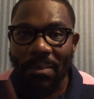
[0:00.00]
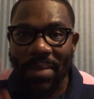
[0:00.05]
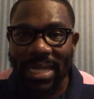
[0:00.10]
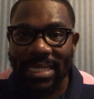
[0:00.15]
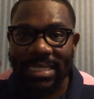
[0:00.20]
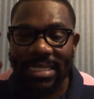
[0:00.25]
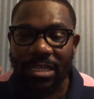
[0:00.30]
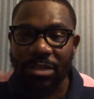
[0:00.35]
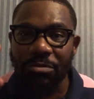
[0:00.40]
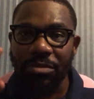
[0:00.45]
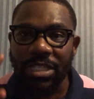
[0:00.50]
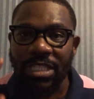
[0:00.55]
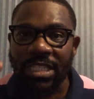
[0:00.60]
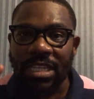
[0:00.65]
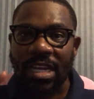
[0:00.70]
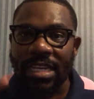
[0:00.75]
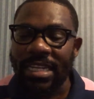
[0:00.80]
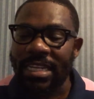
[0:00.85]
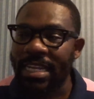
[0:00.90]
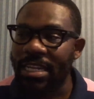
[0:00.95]
mentally
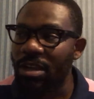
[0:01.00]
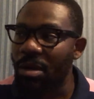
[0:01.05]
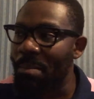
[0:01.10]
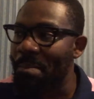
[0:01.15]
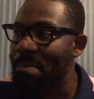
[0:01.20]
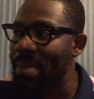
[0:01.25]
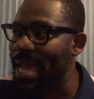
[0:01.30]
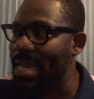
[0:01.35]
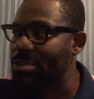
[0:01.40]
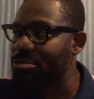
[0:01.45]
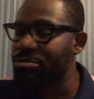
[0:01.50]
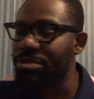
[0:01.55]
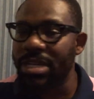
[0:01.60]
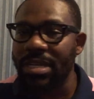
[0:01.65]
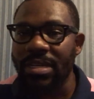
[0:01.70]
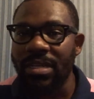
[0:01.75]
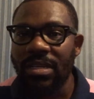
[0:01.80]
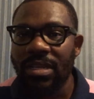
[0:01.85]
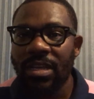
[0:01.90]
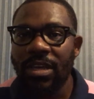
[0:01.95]
retarded, they're not
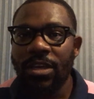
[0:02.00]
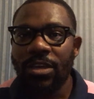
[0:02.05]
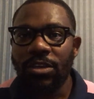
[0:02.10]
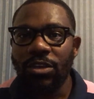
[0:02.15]
bedridden.